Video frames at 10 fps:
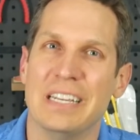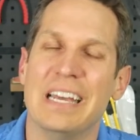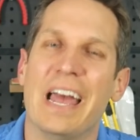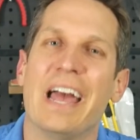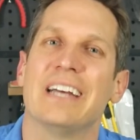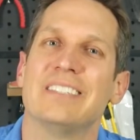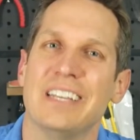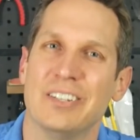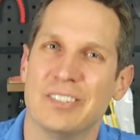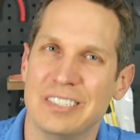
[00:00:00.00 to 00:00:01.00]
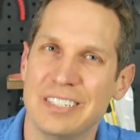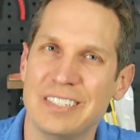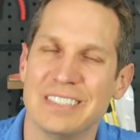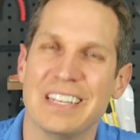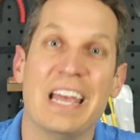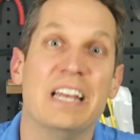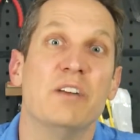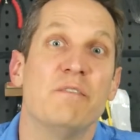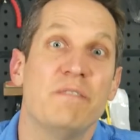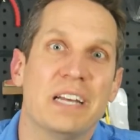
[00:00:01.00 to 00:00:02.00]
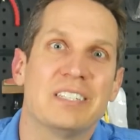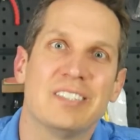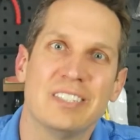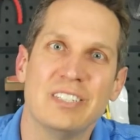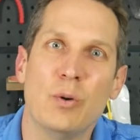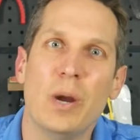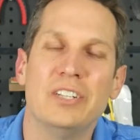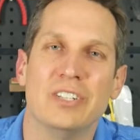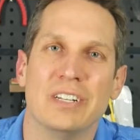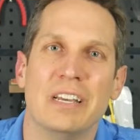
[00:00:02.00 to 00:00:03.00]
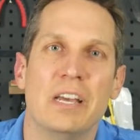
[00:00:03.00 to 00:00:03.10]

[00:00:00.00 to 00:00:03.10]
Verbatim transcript: it has a resistance, and it affects this equation.